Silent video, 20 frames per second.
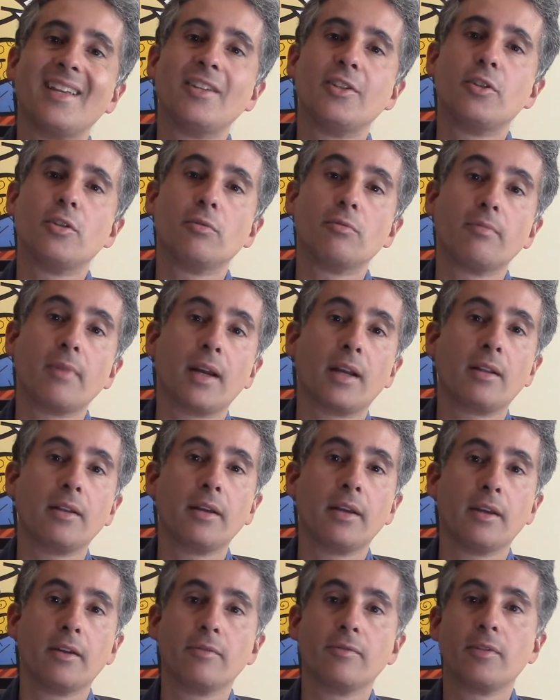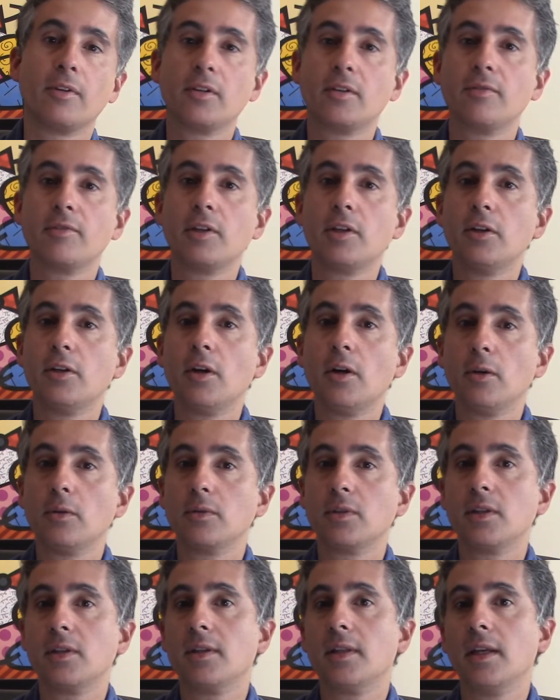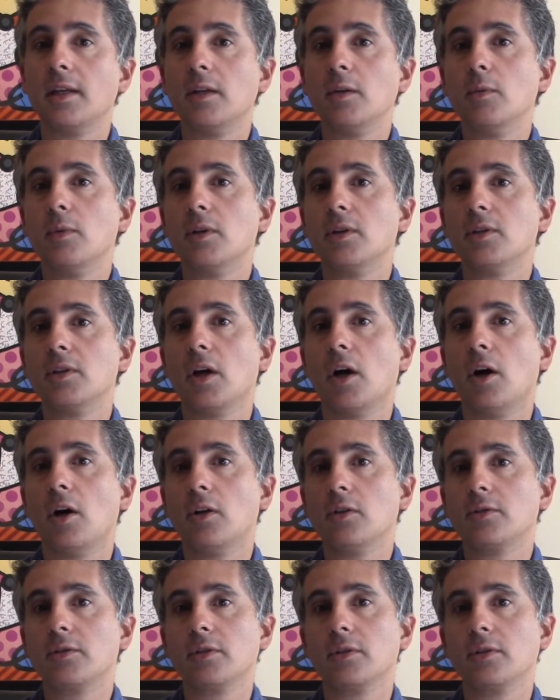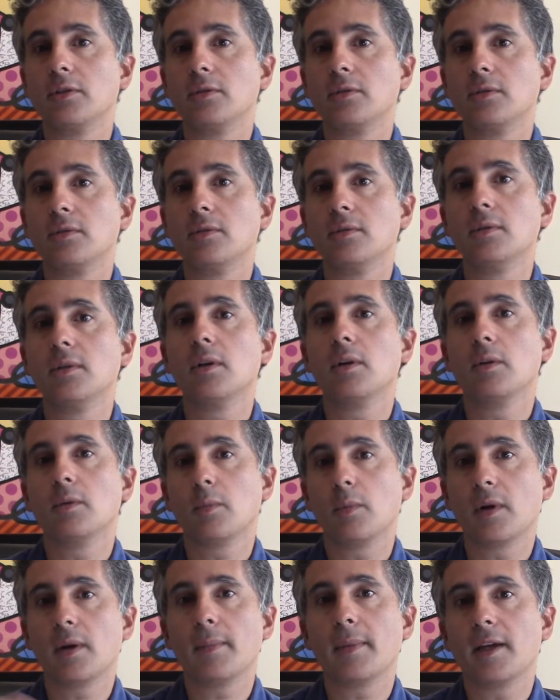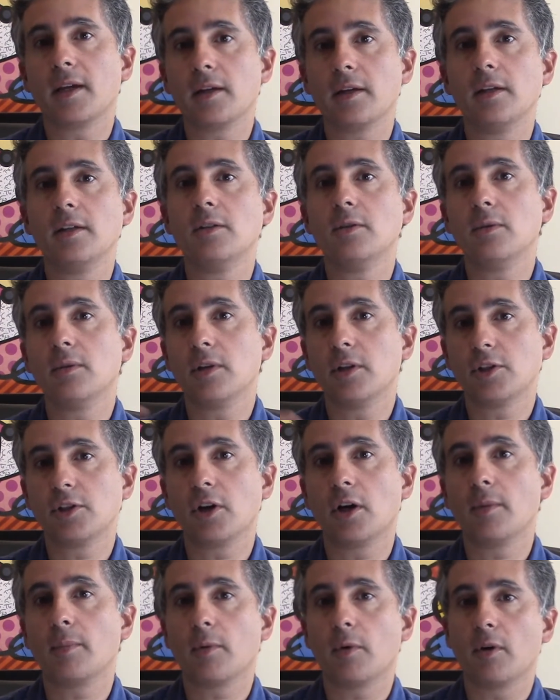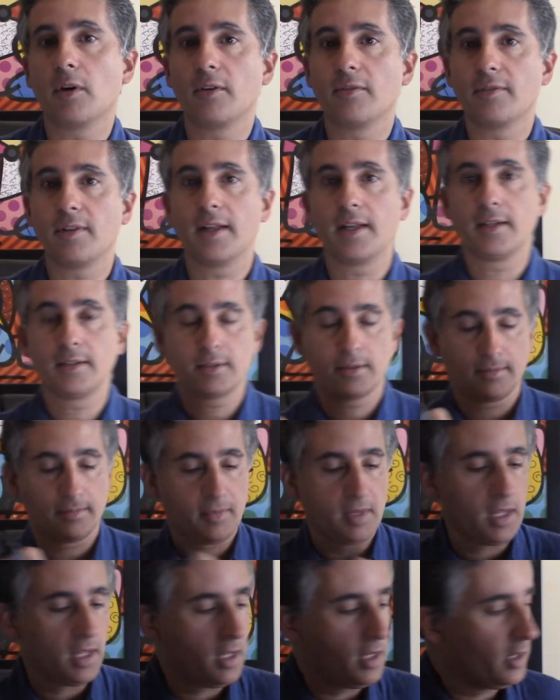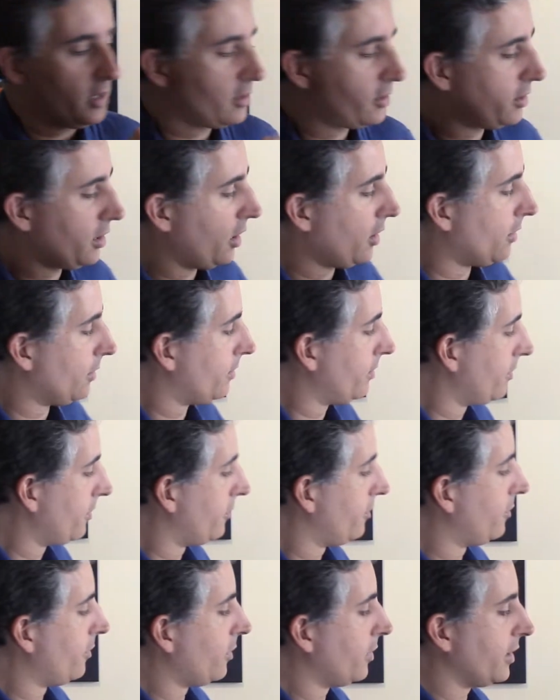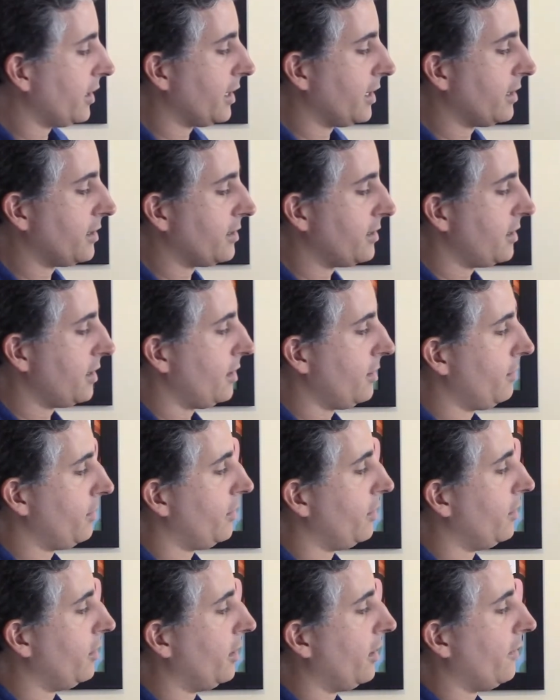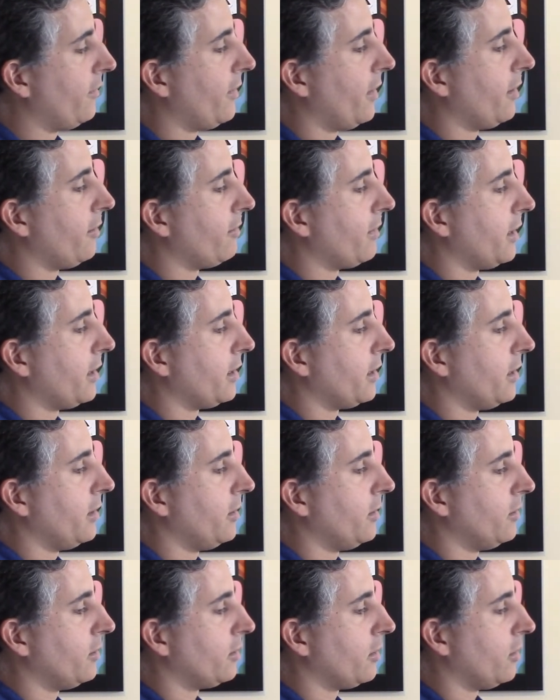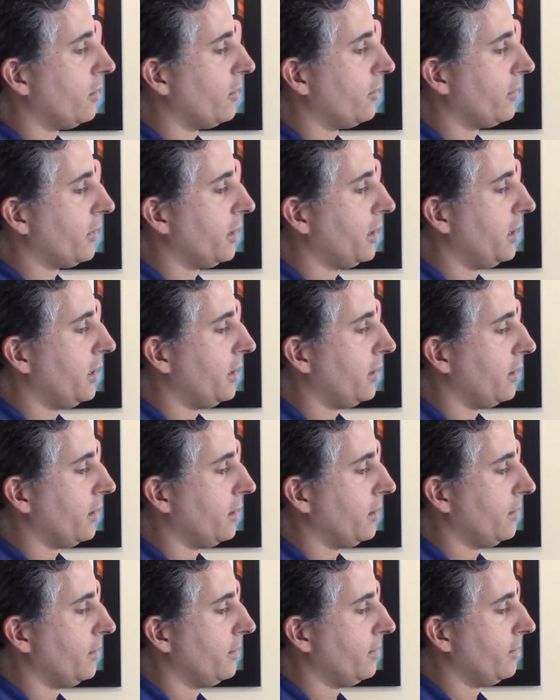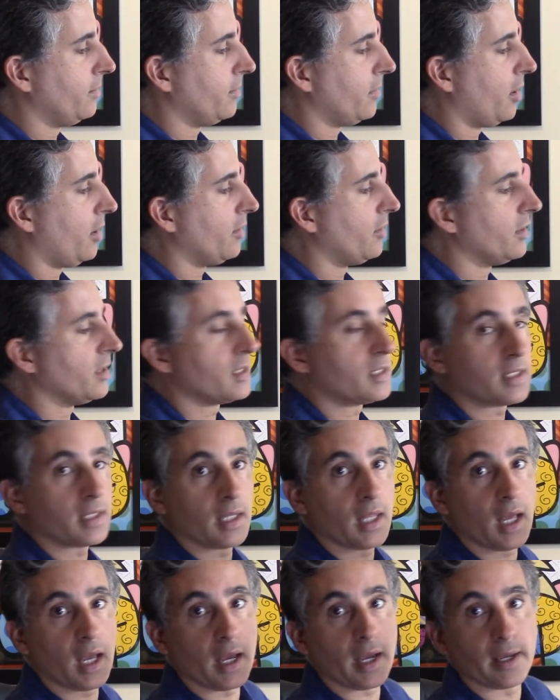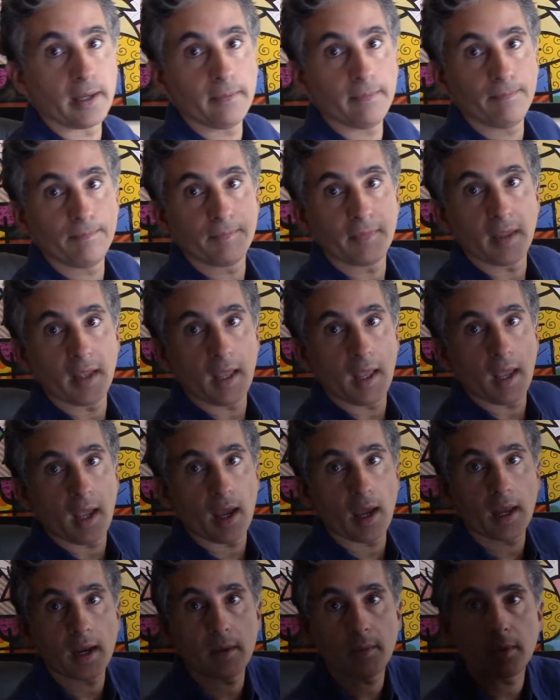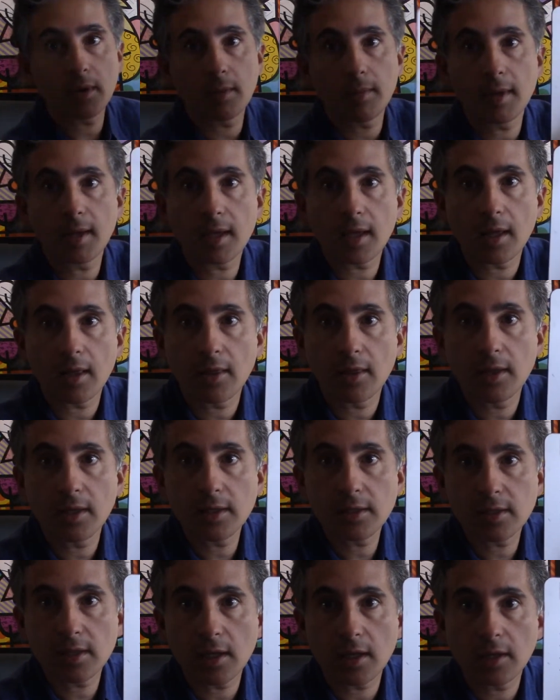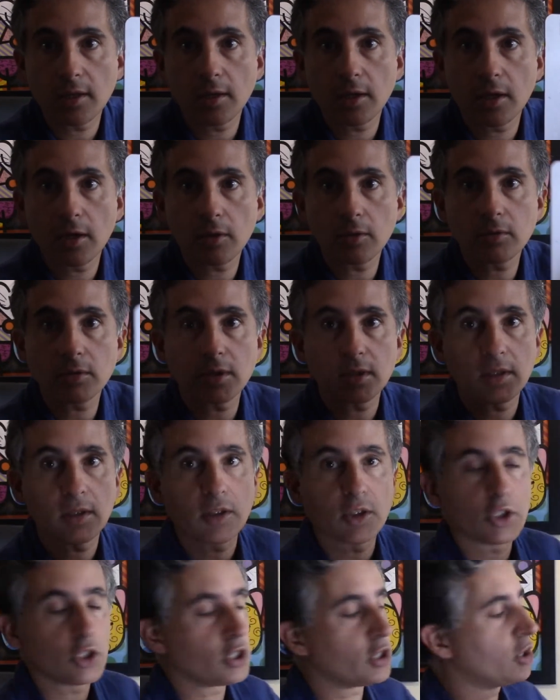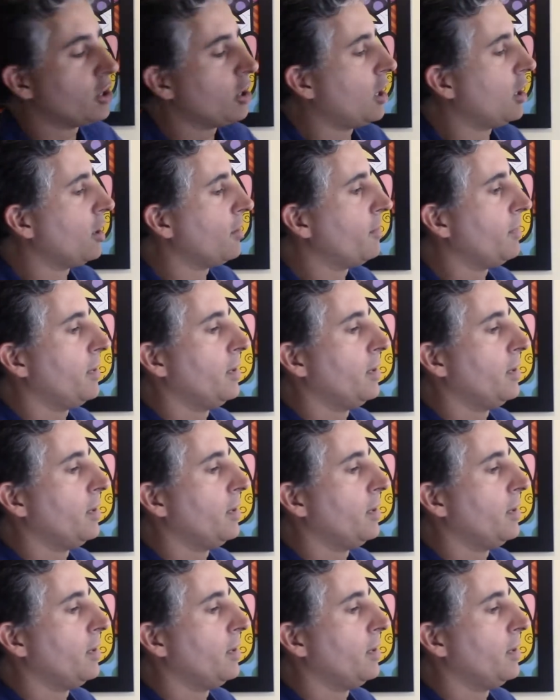directly in front of the note that you want to alter, want to make into a sharp or a flat. So, for example, if I write a note over here on this line, and I want to make this note sharp,